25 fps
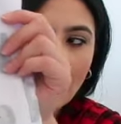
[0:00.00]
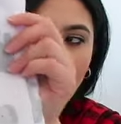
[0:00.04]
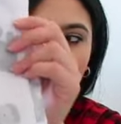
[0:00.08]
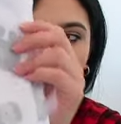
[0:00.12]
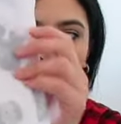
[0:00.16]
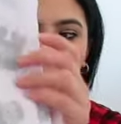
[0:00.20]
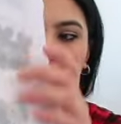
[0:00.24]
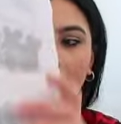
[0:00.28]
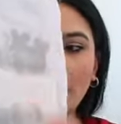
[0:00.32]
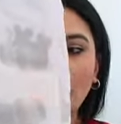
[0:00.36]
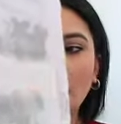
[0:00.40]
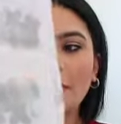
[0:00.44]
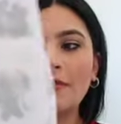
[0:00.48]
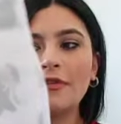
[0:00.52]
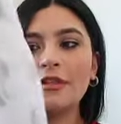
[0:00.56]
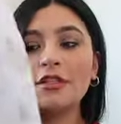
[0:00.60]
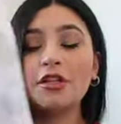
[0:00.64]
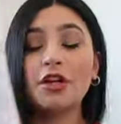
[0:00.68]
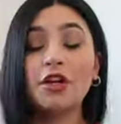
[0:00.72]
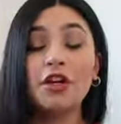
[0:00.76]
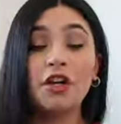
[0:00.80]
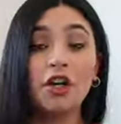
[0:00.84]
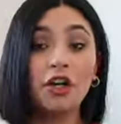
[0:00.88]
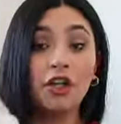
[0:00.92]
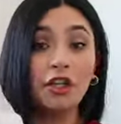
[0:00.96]
And elephants
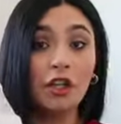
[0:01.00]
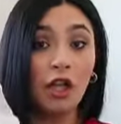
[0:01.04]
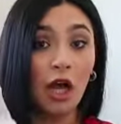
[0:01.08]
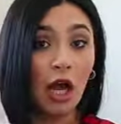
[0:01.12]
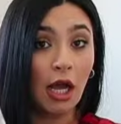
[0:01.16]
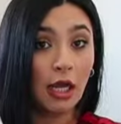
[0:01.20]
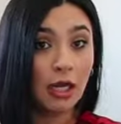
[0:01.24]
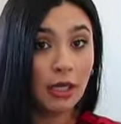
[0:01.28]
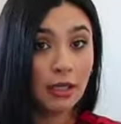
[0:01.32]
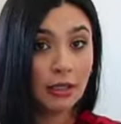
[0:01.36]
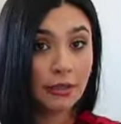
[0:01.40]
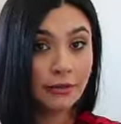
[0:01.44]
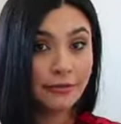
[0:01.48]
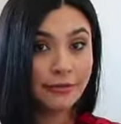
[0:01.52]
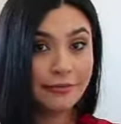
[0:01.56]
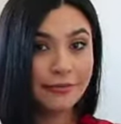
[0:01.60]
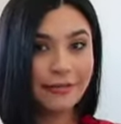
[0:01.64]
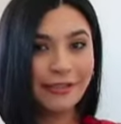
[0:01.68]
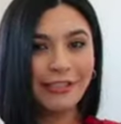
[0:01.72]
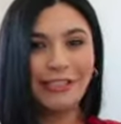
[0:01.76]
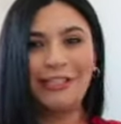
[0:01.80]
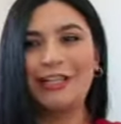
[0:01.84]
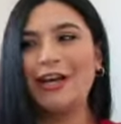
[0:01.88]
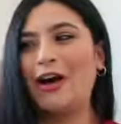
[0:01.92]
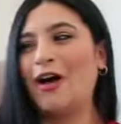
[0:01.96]
are good luck.
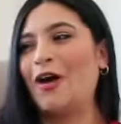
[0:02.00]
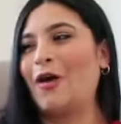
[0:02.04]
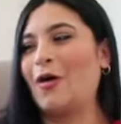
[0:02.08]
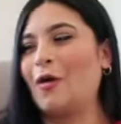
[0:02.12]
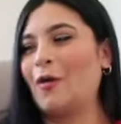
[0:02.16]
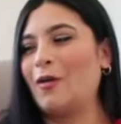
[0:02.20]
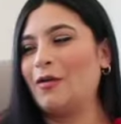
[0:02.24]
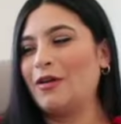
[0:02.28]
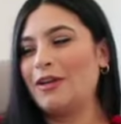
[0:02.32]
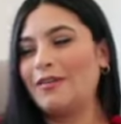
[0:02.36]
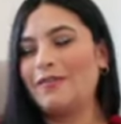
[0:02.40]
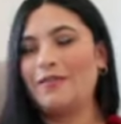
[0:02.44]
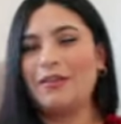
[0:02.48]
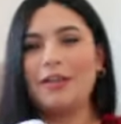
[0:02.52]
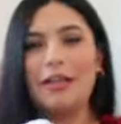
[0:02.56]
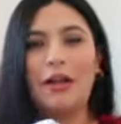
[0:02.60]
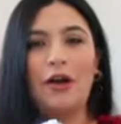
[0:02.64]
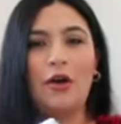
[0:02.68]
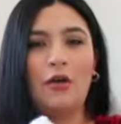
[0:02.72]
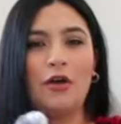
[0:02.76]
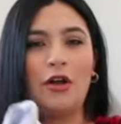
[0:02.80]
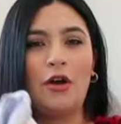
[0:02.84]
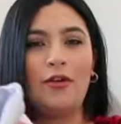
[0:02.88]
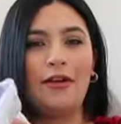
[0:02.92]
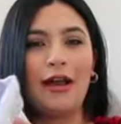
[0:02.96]
So if you
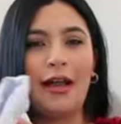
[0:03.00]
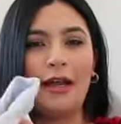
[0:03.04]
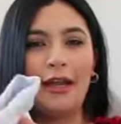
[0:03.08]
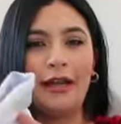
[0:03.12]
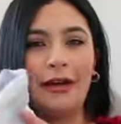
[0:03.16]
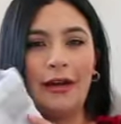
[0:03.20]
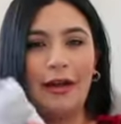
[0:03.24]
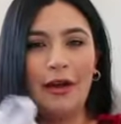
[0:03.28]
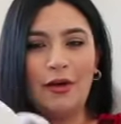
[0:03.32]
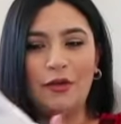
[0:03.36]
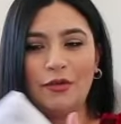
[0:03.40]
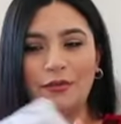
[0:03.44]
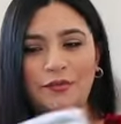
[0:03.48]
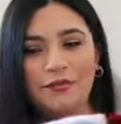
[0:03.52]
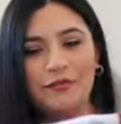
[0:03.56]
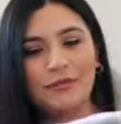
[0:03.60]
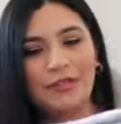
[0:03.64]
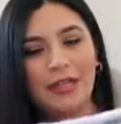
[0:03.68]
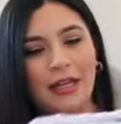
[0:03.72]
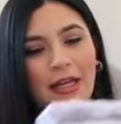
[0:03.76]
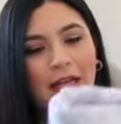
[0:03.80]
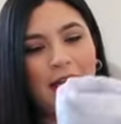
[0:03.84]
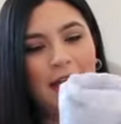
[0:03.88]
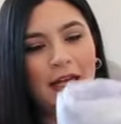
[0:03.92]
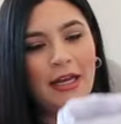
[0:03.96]
don't know, now you know.
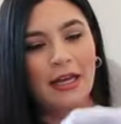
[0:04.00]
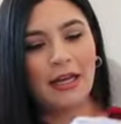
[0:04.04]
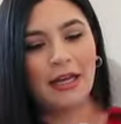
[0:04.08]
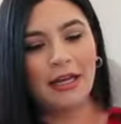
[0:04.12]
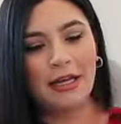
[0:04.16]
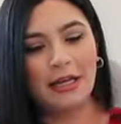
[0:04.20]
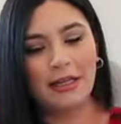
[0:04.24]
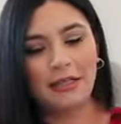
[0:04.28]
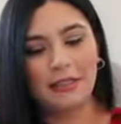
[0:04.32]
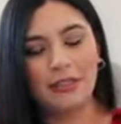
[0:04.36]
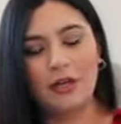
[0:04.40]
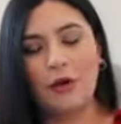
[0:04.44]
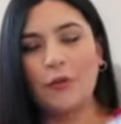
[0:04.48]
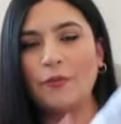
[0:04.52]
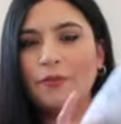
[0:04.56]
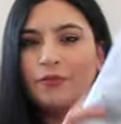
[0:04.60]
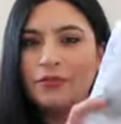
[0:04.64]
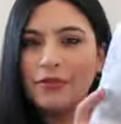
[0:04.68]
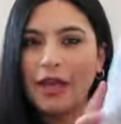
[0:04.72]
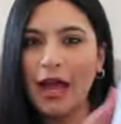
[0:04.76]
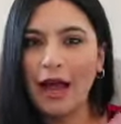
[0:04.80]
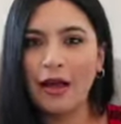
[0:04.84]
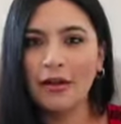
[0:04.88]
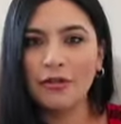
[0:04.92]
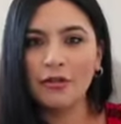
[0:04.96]
So
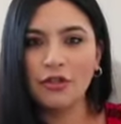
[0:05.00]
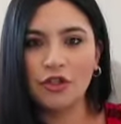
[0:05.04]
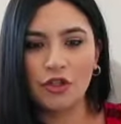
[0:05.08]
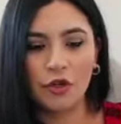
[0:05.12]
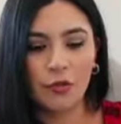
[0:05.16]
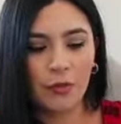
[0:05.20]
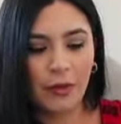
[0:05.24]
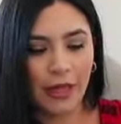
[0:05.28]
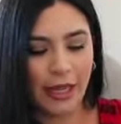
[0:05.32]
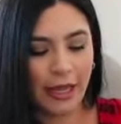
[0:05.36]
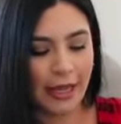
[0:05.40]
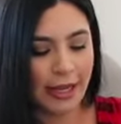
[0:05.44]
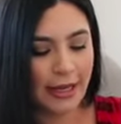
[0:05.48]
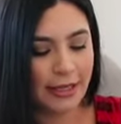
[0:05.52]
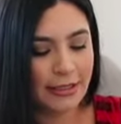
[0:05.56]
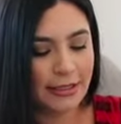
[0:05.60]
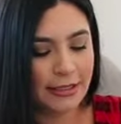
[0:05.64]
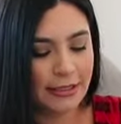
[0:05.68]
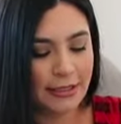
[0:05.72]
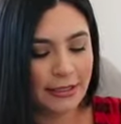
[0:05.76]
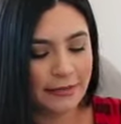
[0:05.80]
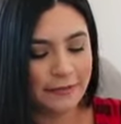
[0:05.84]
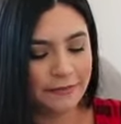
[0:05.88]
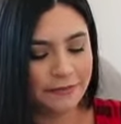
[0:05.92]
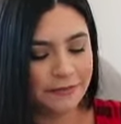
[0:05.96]
yeah, two
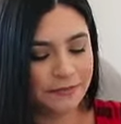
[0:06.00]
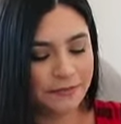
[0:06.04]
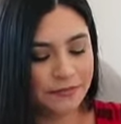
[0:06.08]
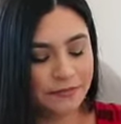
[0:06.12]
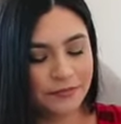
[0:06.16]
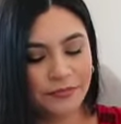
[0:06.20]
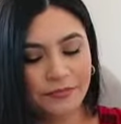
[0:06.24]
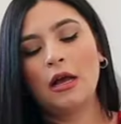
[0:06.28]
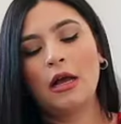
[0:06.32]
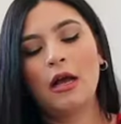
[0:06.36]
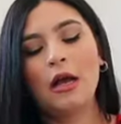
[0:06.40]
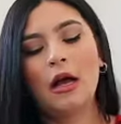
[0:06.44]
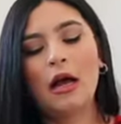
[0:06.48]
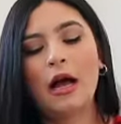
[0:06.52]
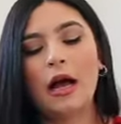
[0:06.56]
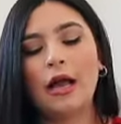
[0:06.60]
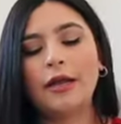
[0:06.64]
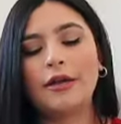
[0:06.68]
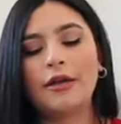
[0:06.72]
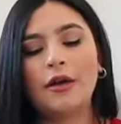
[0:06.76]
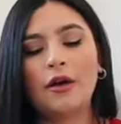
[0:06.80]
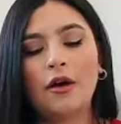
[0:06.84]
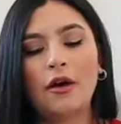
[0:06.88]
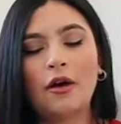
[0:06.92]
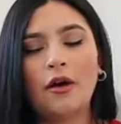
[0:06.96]
blankets.
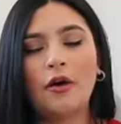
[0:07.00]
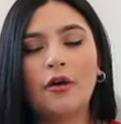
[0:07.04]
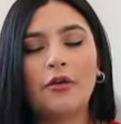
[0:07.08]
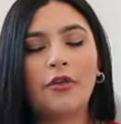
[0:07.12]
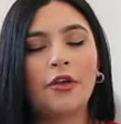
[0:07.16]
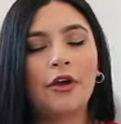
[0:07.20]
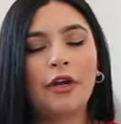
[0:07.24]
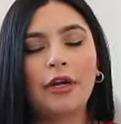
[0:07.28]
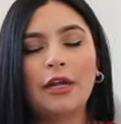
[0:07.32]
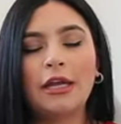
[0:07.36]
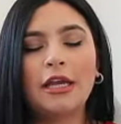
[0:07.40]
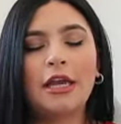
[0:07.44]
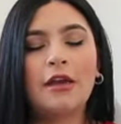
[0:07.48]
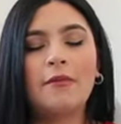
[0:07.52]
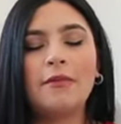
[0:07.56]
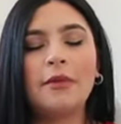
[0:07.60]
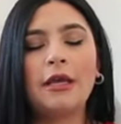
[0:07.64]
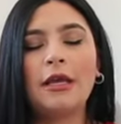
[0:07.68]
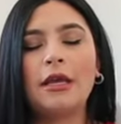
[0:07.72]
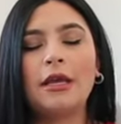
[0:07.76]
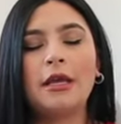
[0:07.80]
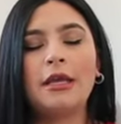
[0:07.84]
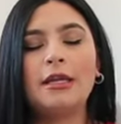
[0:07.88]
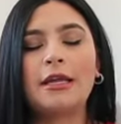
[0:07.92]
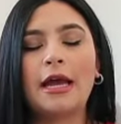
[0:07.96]
I know they're gonna give
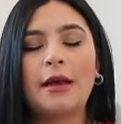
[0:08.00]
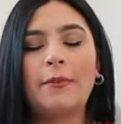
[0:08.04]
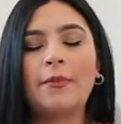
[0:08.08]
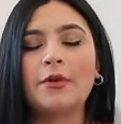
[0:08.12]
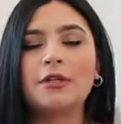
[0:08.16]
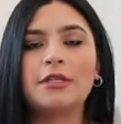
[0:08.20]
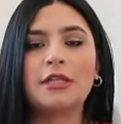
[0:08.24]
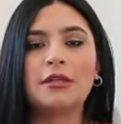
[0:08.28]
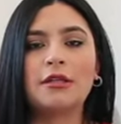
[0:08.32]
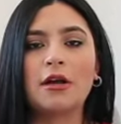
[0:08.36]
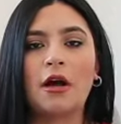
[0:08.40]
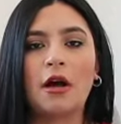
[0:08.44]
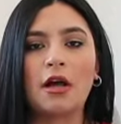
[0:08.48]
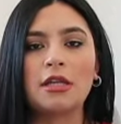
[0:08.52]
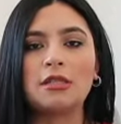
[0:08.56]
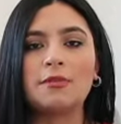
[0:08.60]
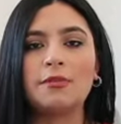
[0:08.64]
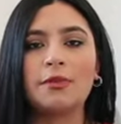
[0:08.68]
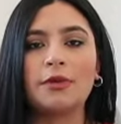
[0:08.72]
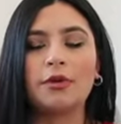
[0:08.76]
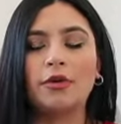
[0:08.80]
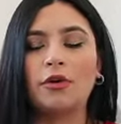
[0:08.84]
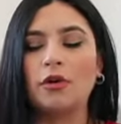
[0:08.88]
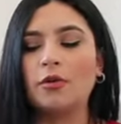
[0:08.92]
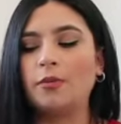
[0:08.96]
me diapers at the
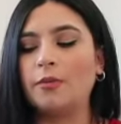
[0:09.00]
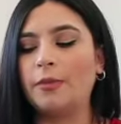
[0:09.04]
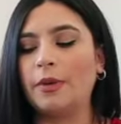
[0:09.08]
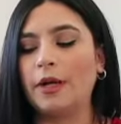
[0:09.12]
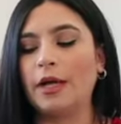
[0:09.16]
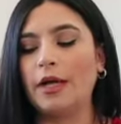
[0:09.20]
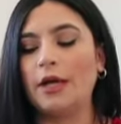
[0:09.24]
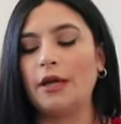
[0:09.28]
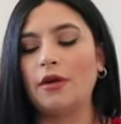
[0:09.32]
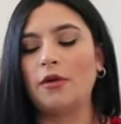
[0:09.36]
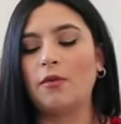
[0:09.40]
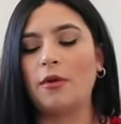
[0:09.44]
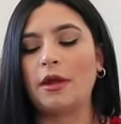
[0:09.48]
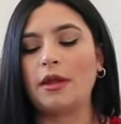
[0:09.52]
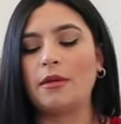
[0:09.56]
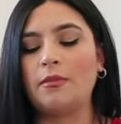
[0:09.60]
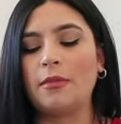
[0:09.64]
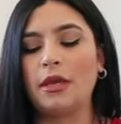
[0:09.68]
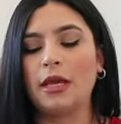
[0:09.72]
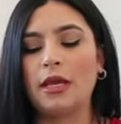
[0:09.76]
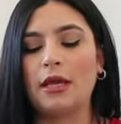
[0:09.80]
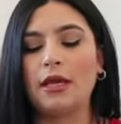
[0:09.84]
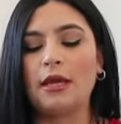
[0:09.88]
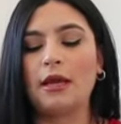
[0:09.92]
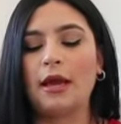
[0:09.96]
hospital, but annoying
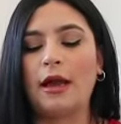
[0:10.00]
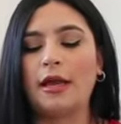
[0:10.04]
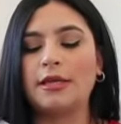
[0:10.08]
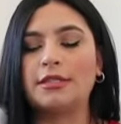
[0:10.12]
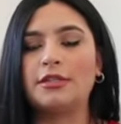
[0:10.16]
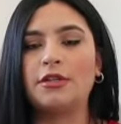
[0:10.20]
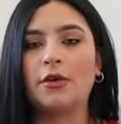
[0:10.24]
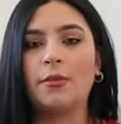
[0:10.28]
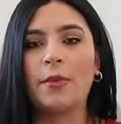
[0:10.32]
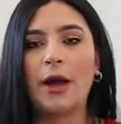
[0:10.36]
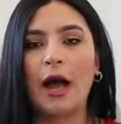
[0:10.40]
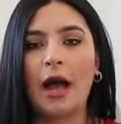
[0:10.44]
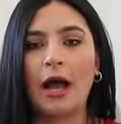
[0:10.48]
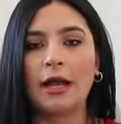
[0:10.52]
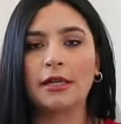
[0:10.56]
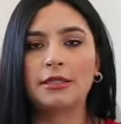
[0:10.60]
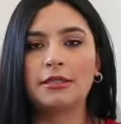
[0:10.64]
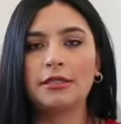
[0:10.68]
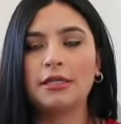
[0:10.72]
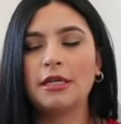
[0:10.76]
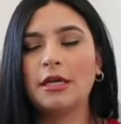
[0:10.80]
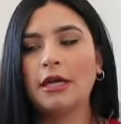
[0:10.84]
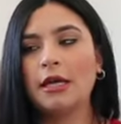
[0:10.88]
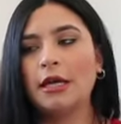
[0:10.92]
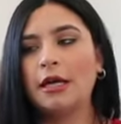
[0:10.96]
me, I still packed